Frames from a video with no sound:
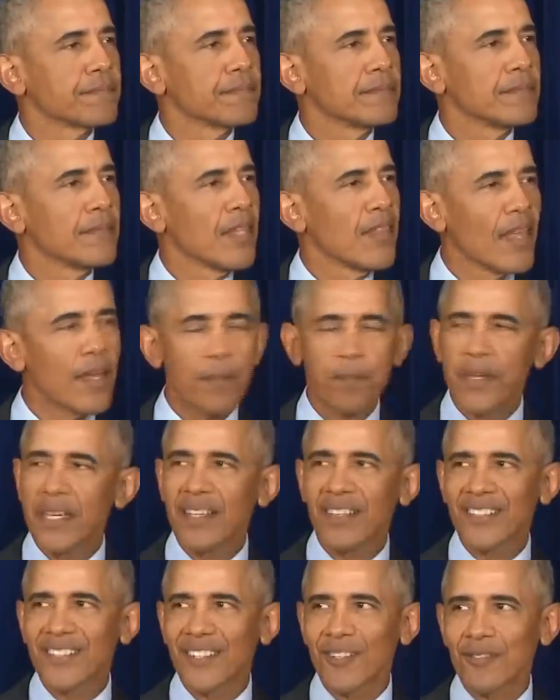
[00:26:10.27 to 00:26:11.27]
And they
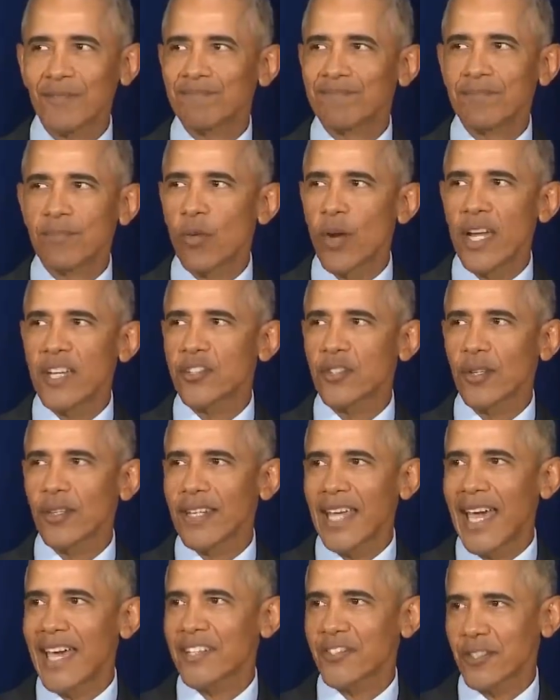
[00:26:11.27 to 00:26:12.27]
appeal to racial
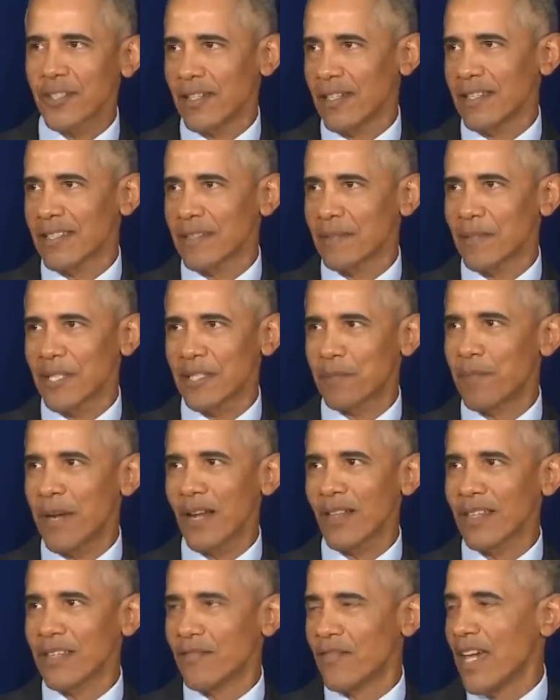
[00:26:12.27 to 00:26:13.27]
nationalism that's
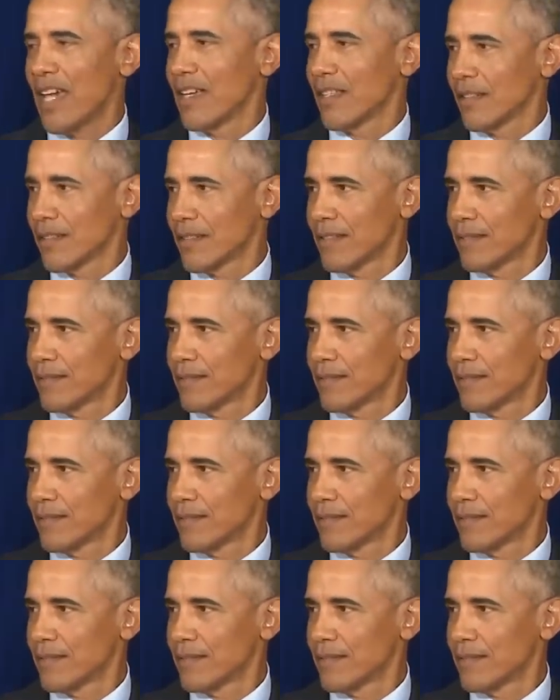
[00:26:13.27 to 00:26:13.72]
barely veiled,